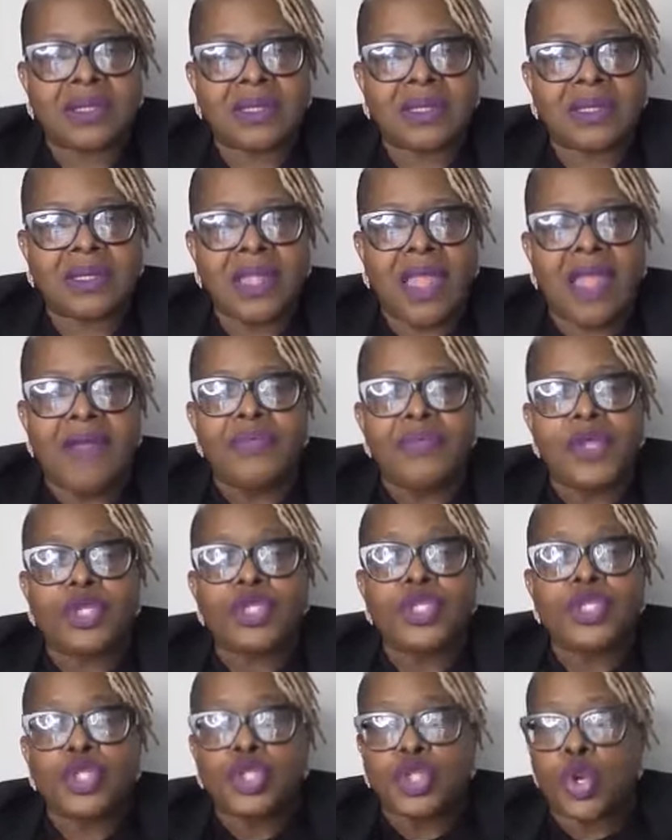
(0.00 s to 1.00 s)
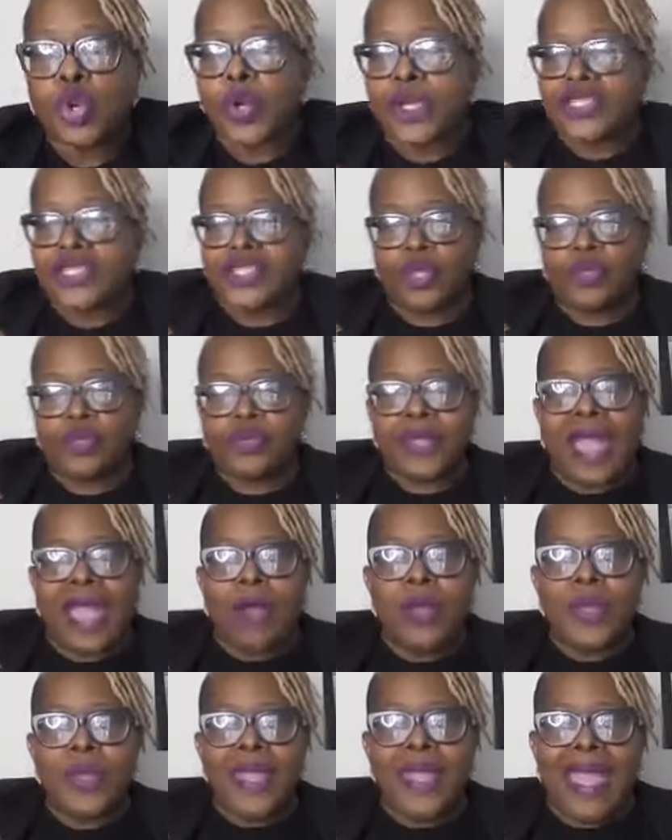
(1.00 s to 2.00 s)
and their story. So
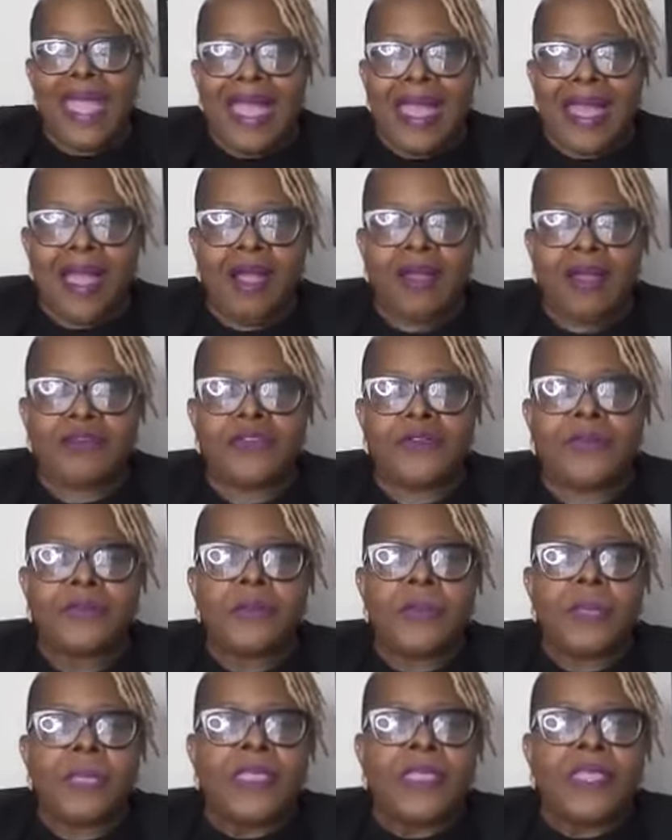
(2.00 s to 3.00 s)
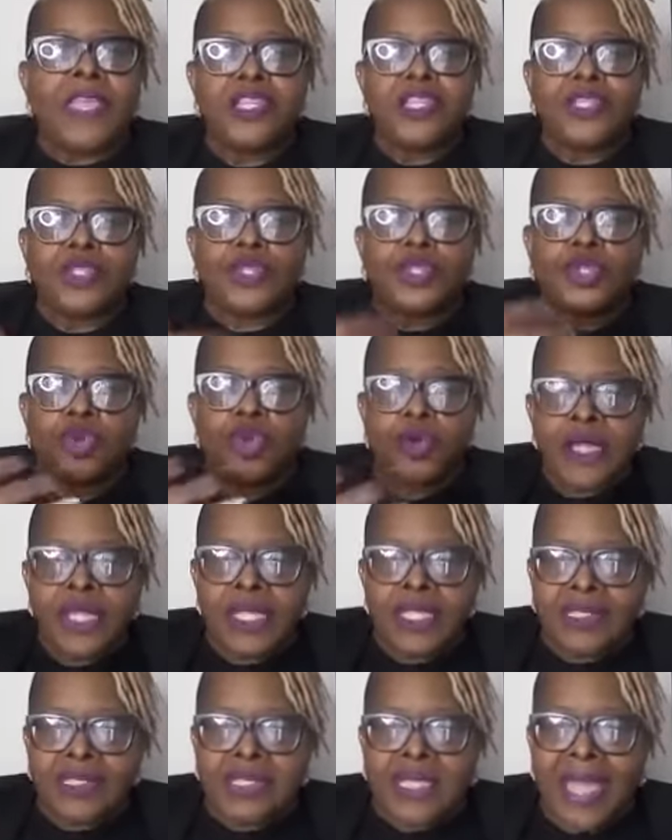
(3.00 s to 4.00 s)
now we have
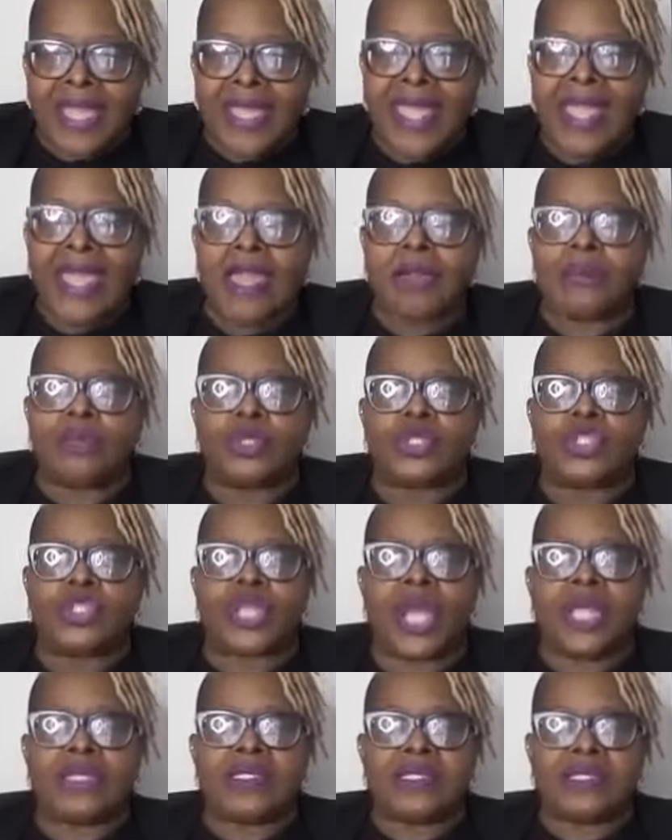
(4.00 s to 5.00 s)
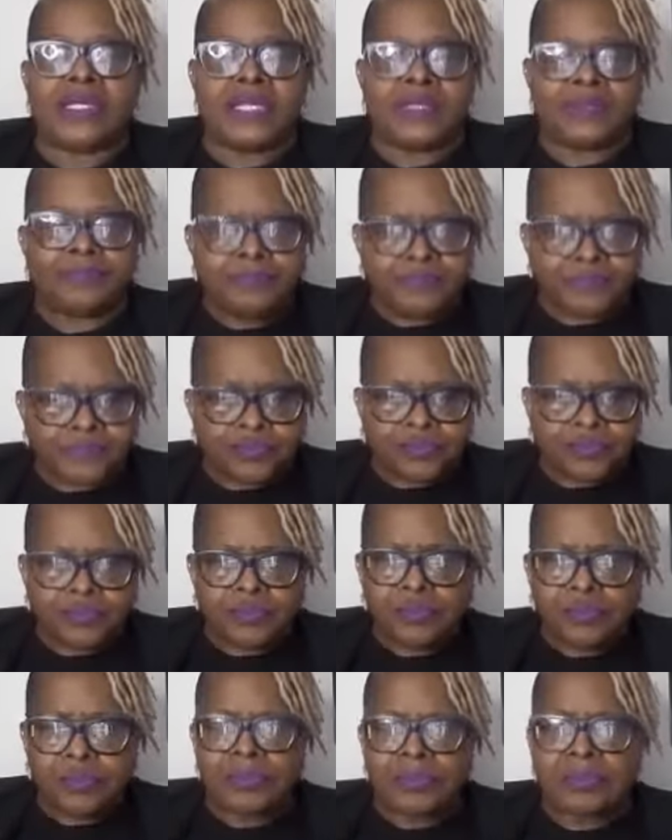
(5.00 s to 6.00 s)
historians like Hannibal Johnson
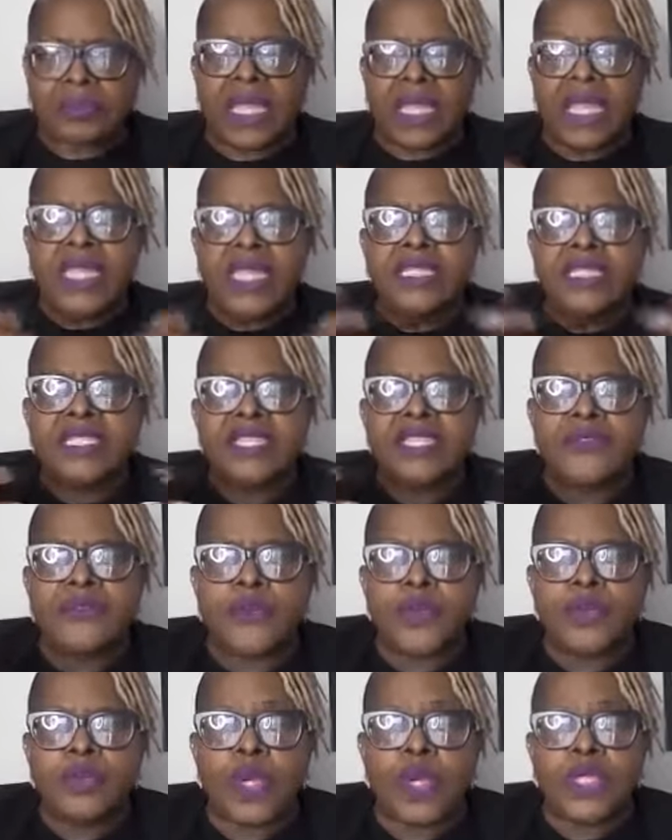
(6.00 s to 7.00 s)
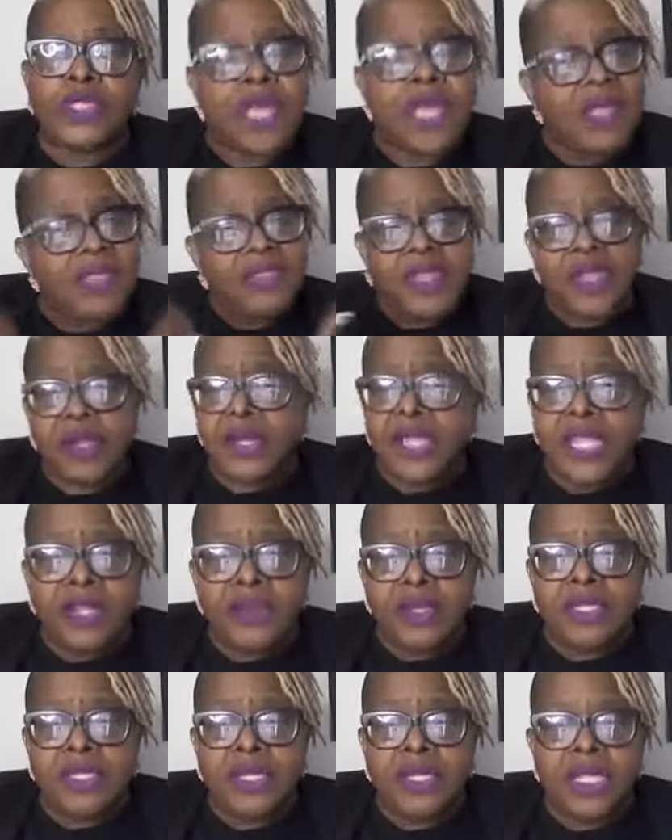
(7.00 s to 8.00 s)
and different ones. They're
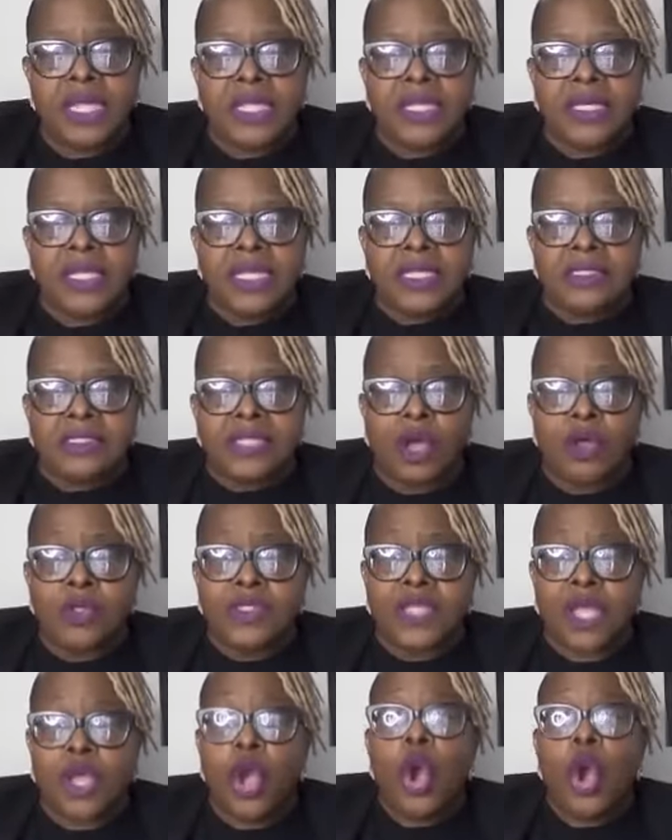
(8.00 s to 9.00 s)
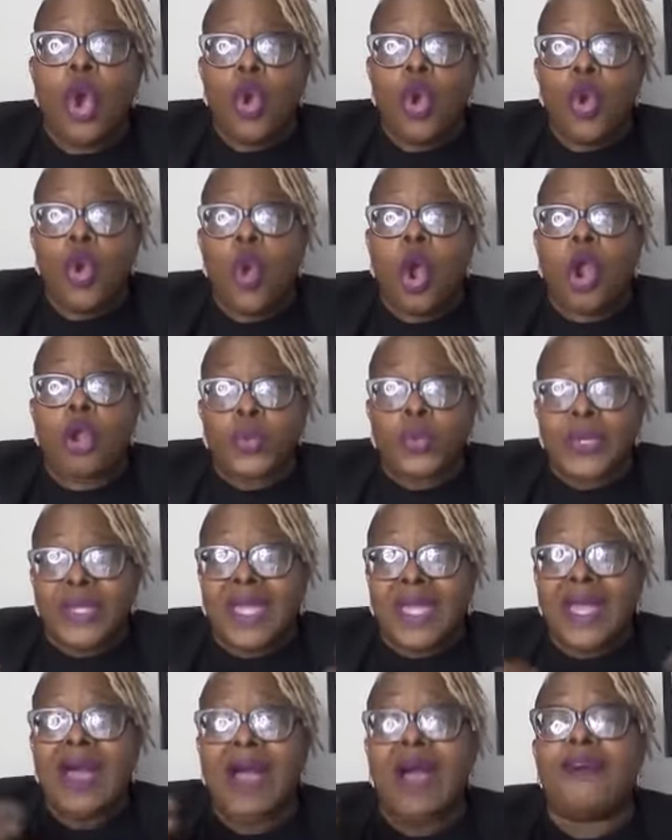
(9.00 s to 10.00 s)
here in Tulsa, who are
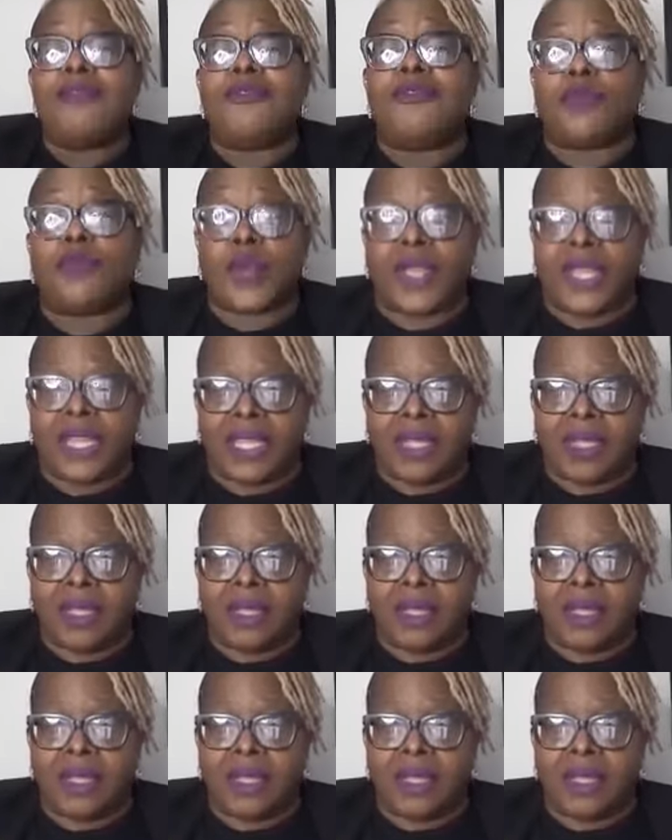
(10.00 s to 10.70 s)
recovering